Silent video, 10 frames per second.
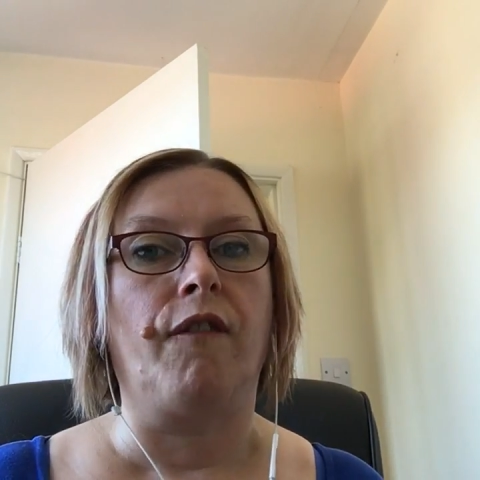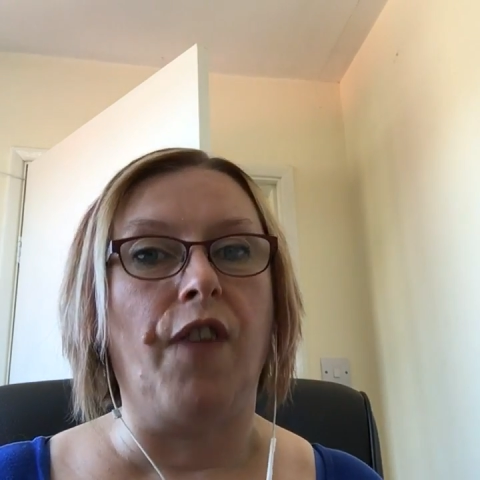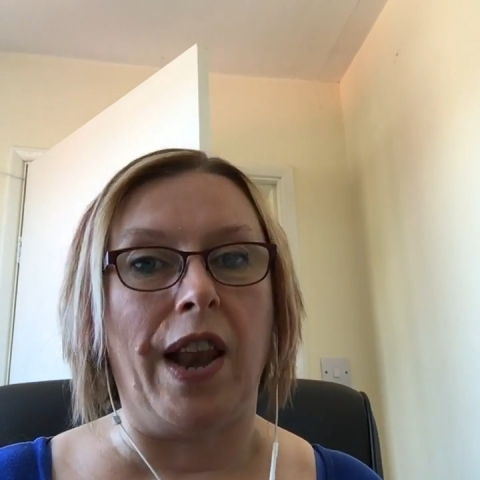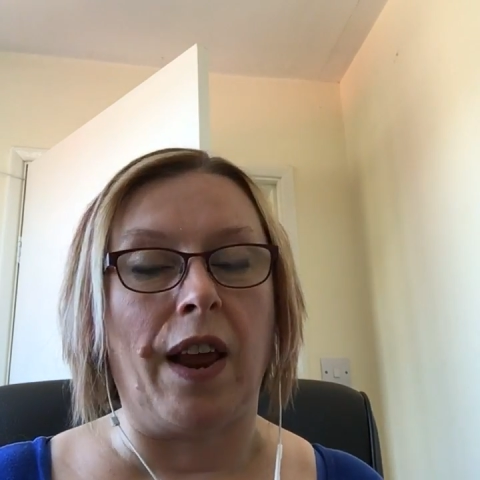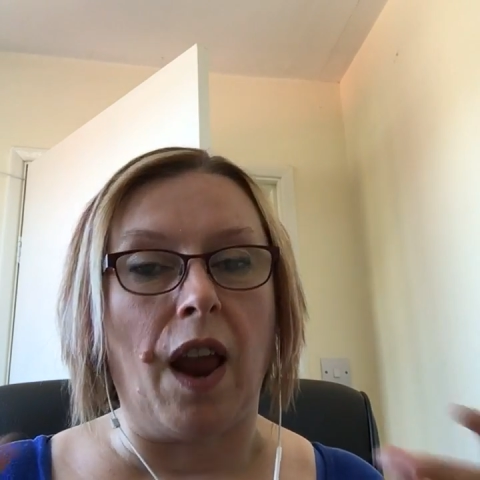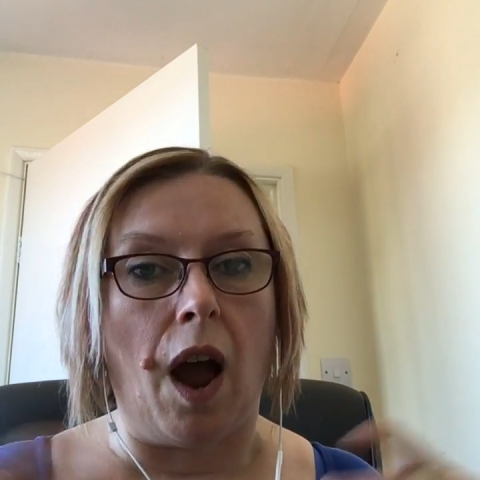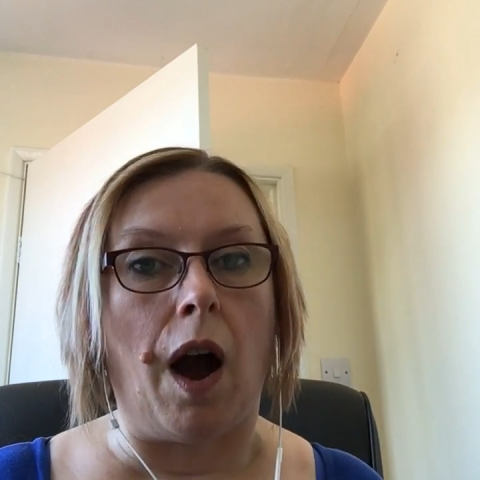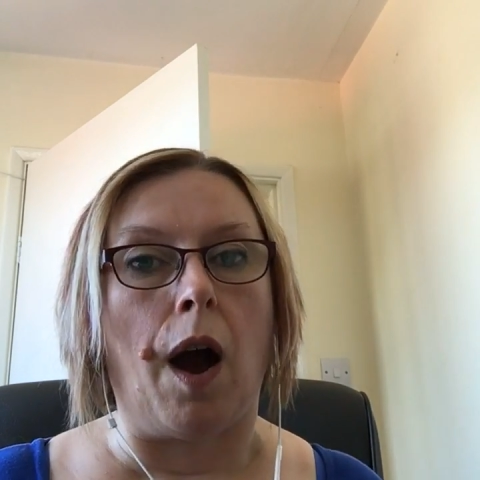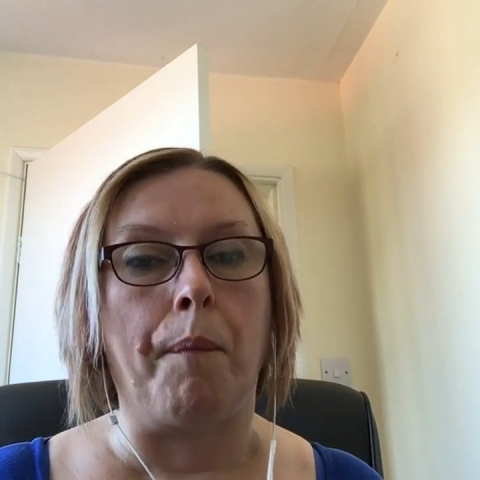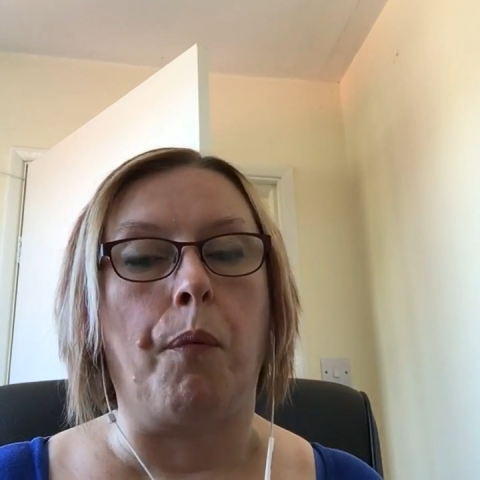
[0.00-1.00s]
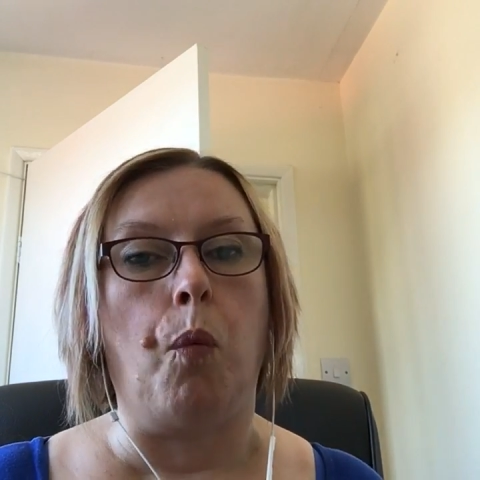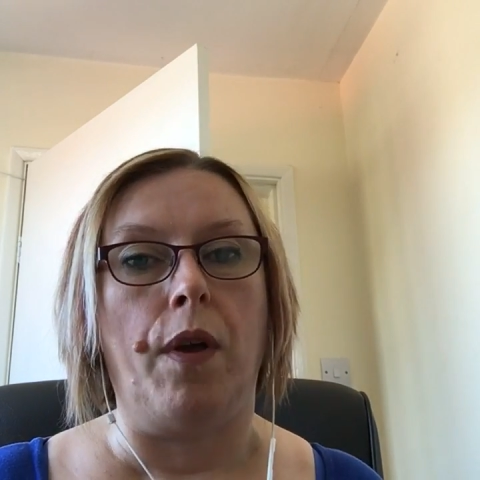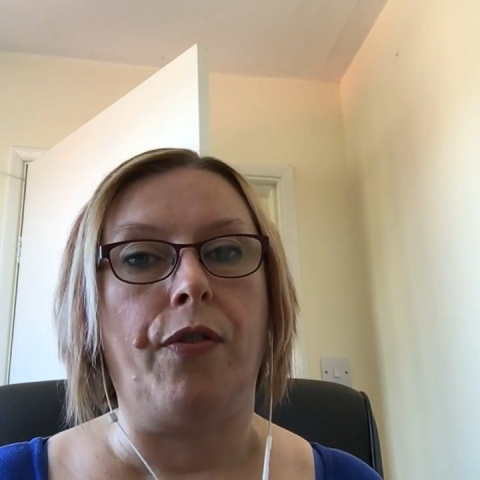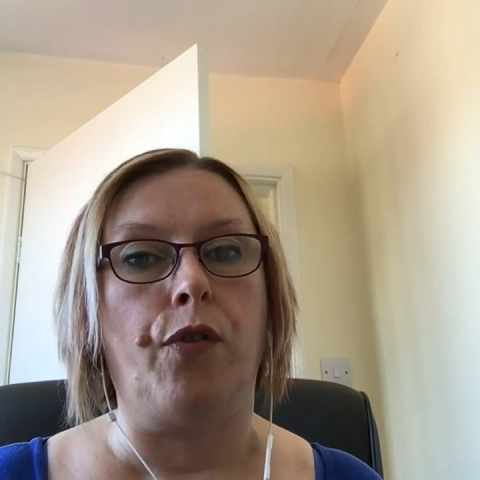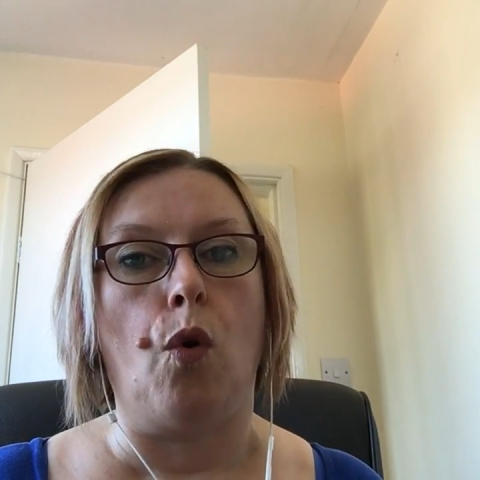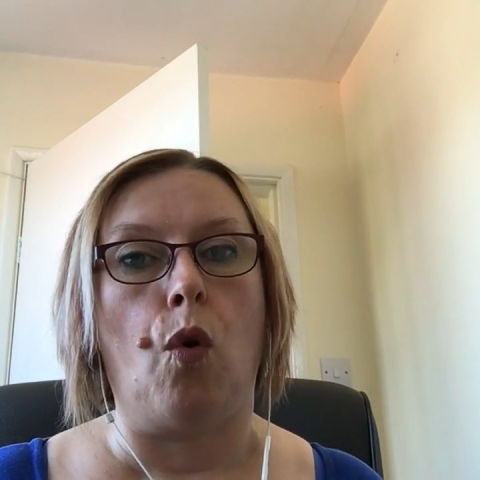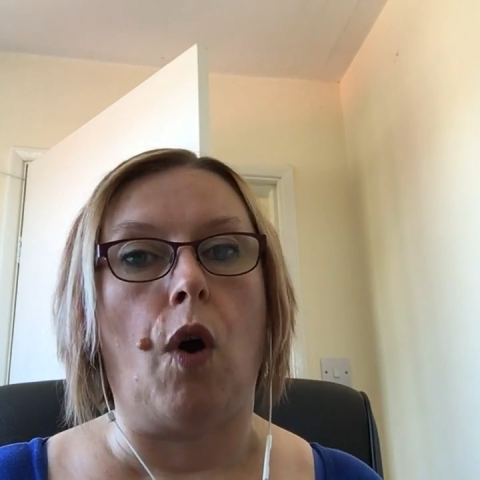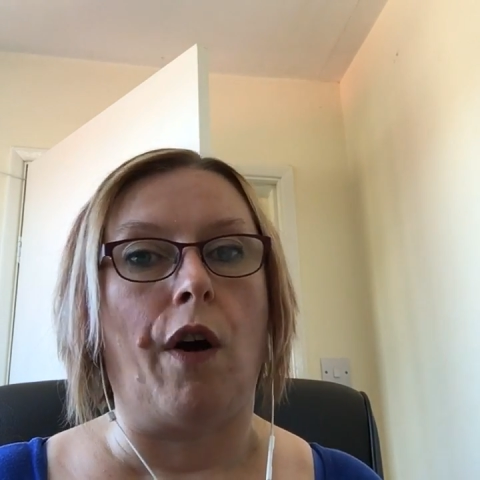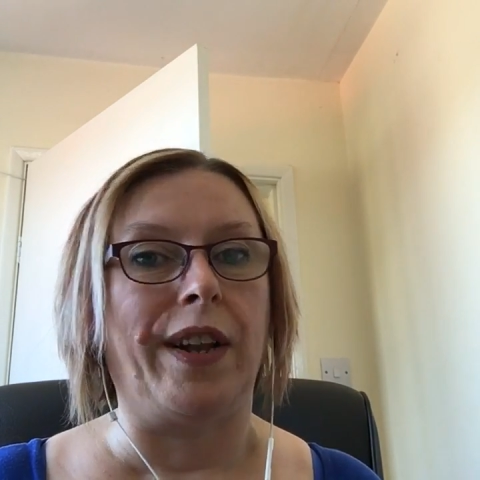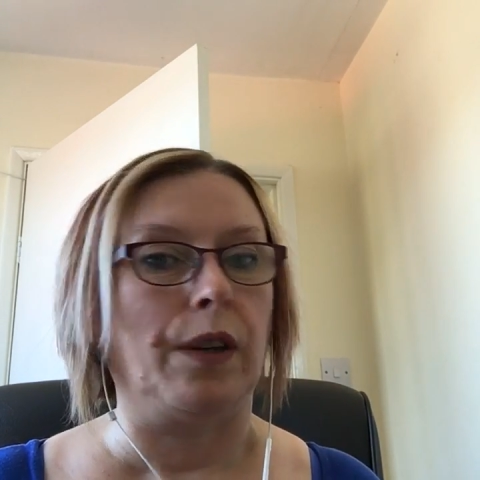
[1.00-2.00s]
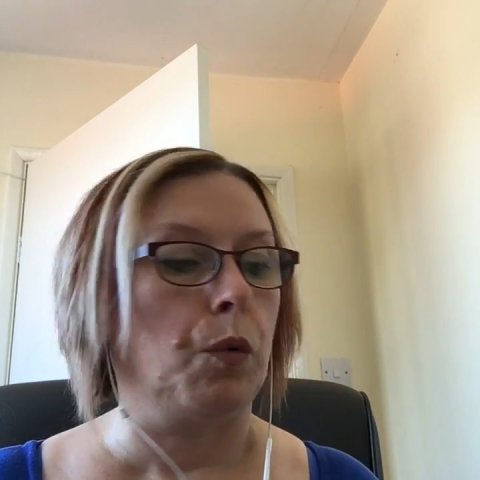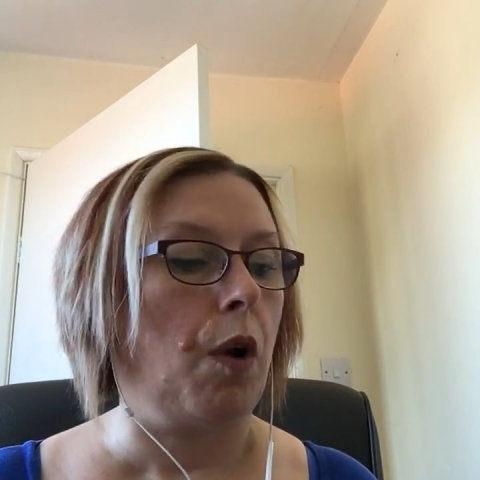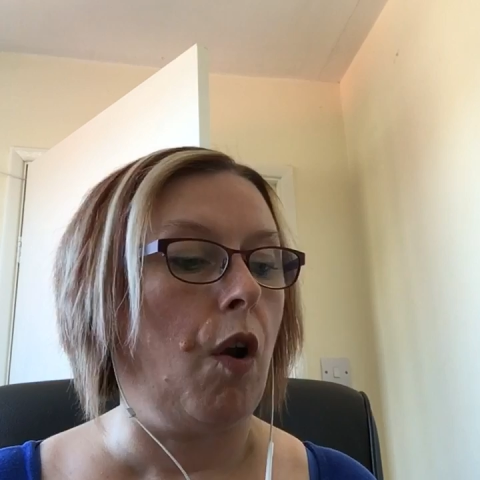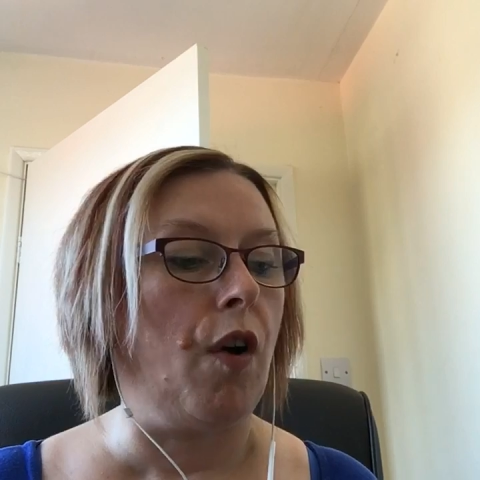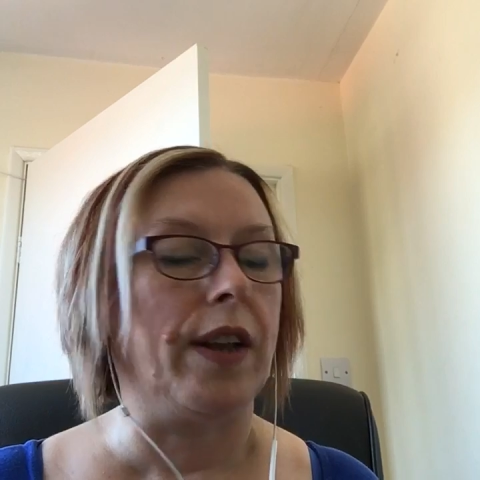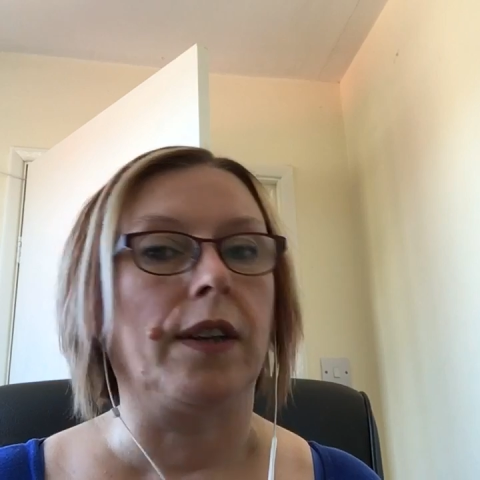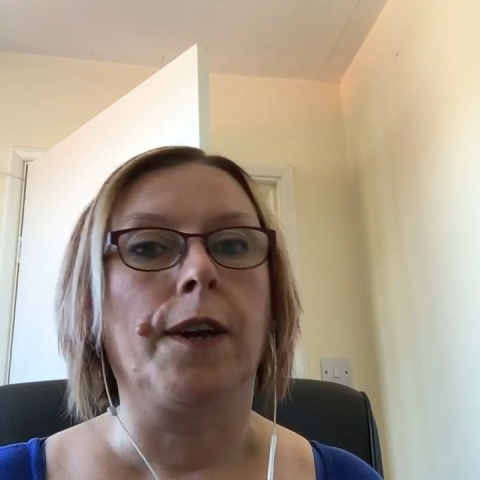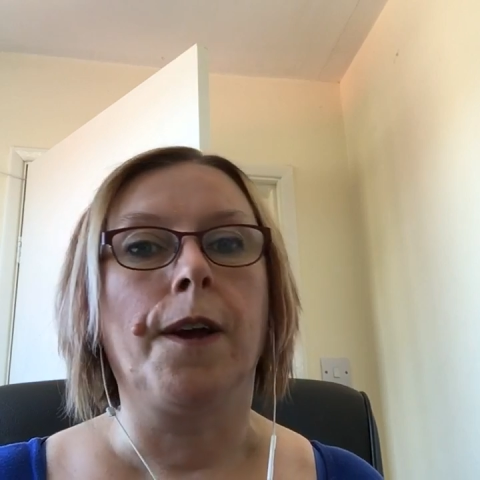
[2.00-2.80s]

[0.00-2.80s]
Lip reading: filling it up with your ideal client.